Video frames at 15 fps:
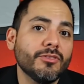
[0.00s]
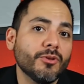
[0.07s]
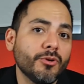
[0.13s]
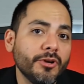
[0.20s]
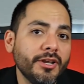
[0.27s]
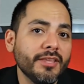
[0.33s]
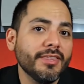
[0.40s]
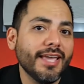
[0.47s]

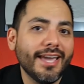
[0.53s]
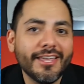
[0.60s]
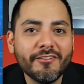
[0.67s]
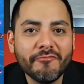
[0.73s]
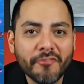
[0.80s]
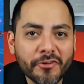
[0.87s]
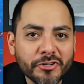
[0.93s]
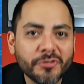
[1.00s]
30th
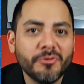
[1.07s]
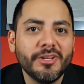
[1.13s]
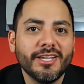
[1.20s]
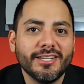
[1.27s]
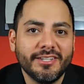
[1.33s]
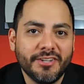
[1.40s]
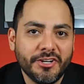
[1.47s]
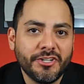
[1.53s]
anniversary
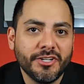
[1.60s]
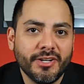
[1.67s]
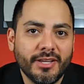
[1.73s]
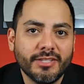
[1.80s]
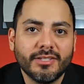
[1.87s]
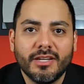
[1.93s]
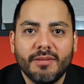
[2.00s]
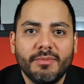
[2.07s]
edition,
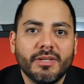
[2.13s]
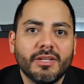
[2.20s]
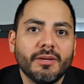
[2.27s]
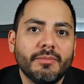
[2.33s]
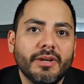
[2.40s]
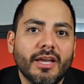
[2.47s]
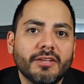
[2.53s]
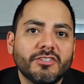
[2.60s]
is going to be
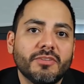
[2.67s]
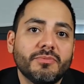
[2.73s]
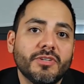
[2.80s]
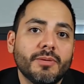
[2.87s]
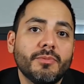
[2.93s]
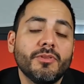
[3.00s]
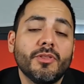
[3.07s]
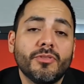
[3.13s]
coming out
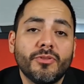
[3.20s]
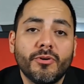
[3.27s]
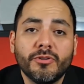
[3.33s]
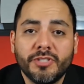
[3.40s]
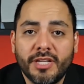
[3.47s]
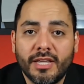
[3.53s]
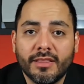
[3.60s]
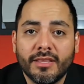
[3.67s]
September the
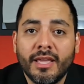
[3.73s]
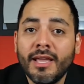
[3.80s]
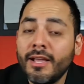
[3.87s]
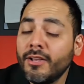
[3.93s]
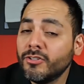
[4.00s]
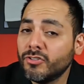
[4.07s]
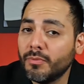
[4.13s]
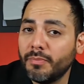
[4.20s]
13th.
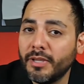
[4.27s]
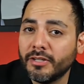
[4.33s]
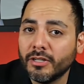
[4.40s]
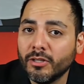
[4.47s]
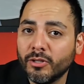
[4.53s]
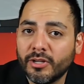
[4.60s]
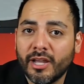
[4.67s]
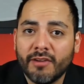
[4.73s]
So be on the
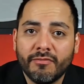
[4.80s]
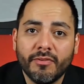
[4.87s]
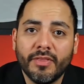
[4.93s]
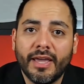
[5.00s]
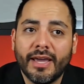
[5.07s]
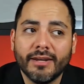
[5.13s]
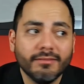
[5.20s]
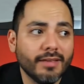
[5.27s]
lookout for
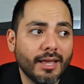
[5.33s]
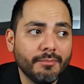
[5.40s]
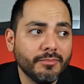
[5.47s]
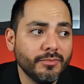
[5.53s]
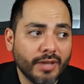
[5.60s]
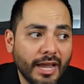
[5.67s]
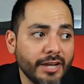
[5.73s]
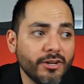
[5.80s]
that. I'm,
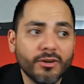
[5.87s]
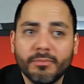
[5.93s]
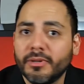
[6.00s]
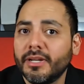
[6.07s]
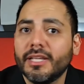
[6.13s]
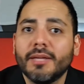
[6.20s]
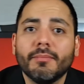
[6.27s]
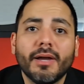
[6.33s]
i know I'm going to
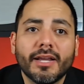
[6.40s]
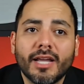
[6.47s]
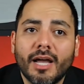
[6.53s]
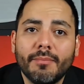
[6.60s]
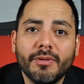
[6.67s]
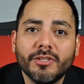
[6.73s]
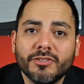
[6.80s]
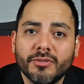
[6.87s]
get my
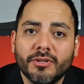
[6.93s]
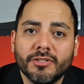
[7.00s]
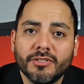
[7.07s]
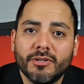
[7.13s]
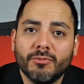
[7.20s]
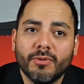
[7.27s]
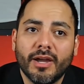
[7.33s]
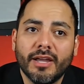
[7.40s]
copy as soon as it
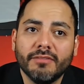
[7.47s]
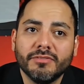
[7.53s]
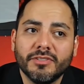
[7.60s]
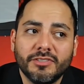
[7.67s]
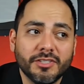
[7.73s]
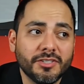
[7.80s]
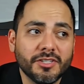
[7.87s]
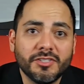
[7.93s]
arrives,
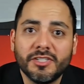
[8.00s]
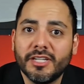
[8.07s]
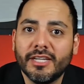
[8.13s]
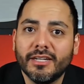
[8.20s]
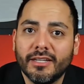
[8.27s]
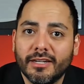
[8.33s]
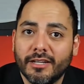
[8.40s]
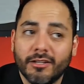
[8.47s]
just to see
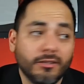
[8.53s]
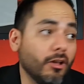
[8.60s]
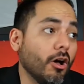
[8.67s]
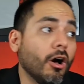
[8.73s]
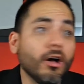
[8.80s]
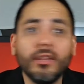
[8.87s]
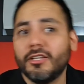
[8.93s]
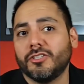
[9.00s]
it in
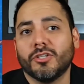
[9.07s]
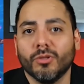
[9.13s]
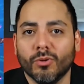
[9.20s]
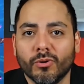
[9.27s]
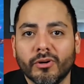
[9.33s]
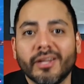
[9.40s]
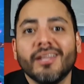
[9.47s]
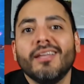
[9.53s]
all its
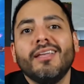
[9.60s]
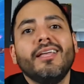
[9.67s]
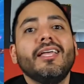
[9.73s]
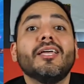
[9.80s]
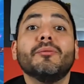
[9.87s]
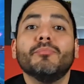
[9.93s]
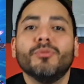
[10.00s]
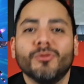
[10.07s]
glory
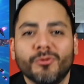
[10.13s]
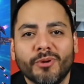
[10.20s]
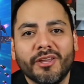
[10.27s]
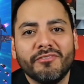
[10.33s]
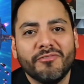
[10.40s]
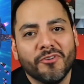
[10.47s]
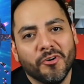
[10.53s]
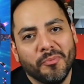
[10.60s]
in Blu-ray
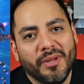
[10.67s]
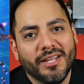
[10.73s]
format.